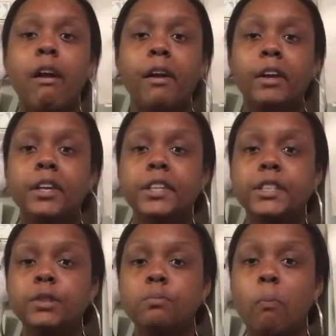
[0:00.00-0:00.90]

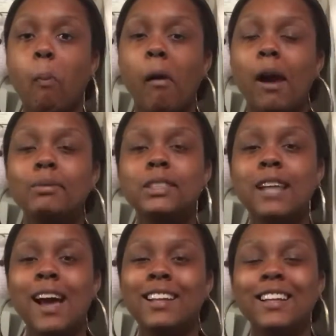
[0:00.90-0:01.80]
And I was
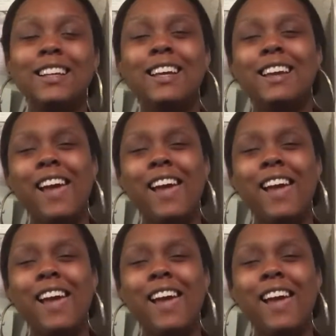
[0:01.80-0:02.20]
kind of like,